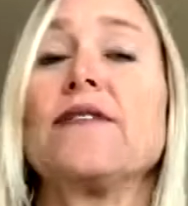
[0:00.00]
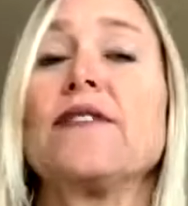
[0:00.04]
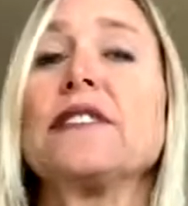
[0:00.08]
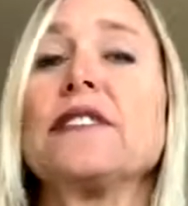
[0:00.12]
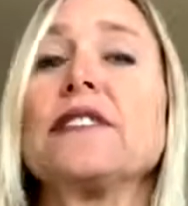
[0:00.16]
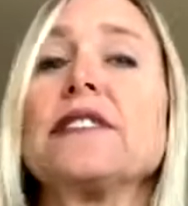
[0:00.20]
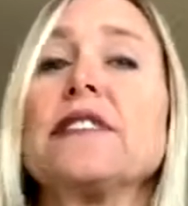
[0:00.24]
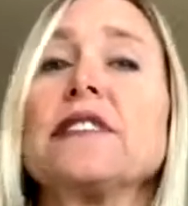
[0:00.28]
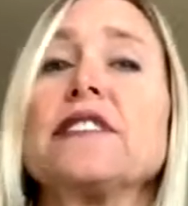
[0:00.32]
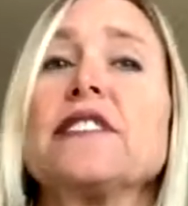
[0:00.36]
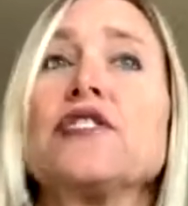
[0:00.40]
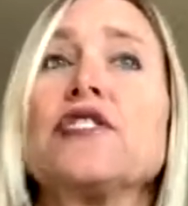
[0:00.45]

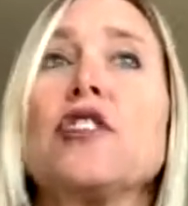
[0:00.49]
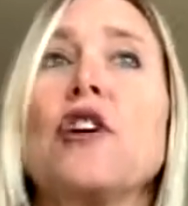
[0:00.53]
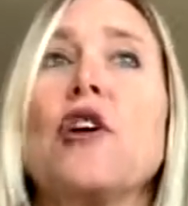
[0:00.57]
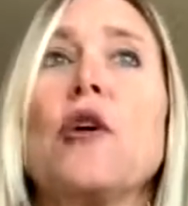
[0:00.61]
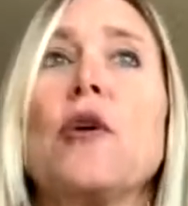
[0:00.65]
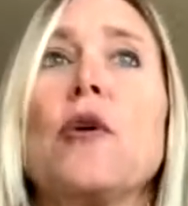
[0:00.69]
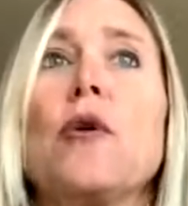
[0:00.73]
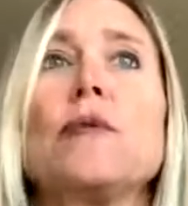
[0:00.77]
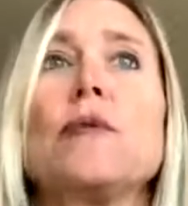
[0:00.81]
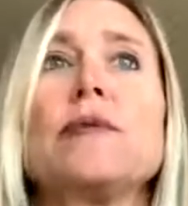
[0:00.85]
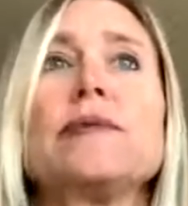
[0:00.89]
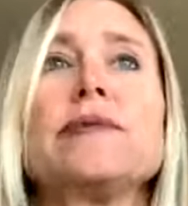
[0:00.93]

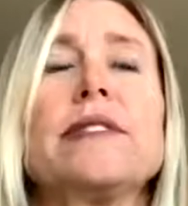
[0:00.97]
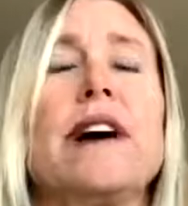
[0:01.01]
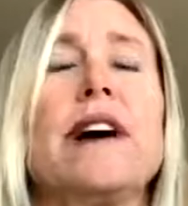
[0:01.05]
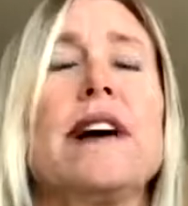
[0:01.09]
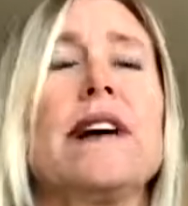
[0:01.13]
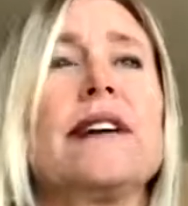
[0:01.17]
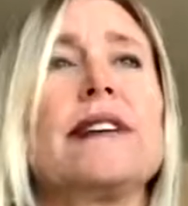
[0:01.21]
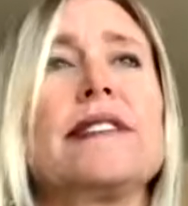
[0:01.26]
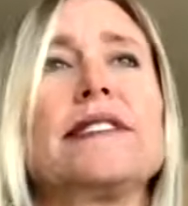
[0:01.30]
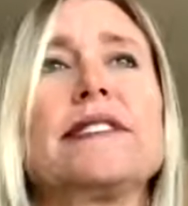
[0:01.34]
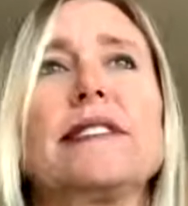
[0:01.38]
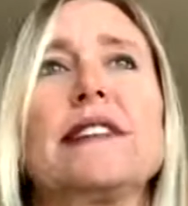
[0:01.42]
Francisco,
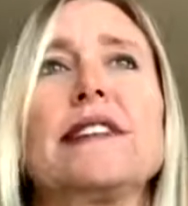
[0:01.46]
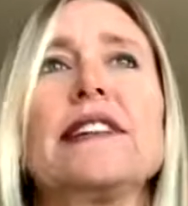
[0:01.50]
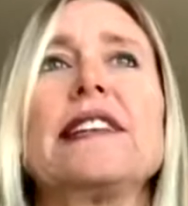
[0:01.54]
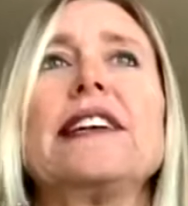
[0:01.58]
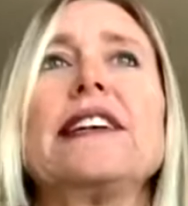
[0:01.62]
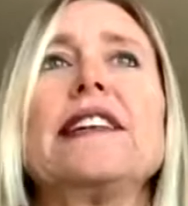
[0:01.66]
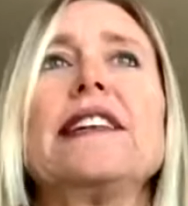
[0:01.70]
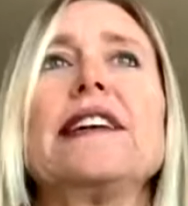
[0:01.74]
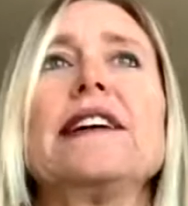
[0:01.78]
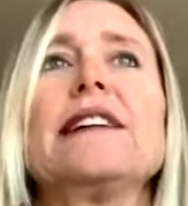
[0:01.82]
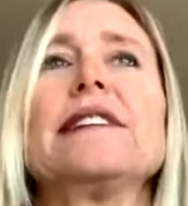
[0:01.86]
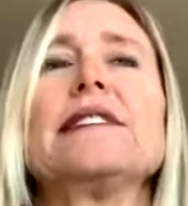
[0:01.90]

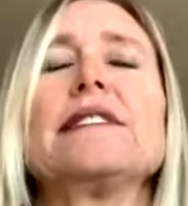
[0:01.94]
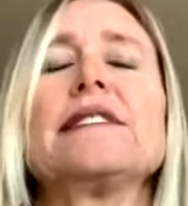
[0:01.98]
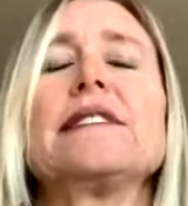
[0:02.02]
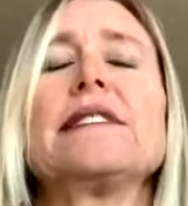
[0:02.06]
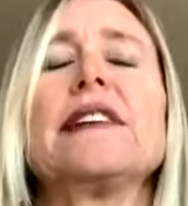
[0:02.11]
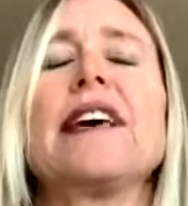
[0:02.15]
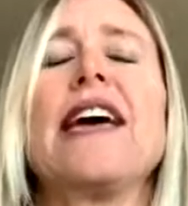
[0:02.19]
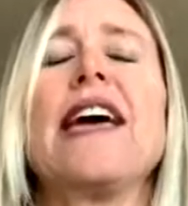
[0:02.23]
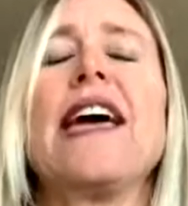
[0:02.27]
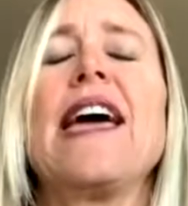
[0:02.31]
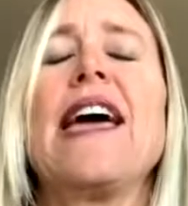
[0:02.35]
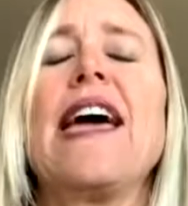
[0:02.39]
Salinas.
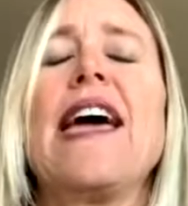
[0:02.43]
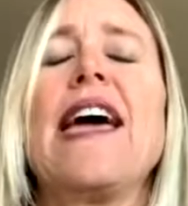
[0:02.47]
